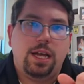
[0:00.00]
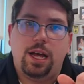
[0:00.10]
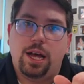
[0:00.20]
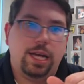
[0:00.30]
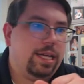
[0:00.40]

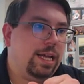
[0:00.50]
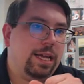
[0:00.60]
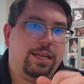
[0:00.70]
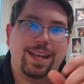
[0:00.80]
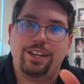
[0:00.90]
uh,
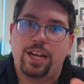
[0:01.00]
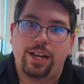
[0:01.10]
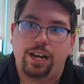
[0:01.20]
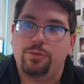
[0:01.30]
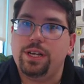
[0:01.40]

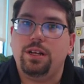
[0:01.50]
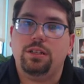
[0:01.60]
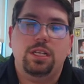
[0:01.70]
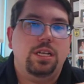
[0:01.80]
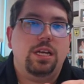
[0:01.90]

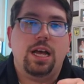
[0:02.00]
antidiarrheal,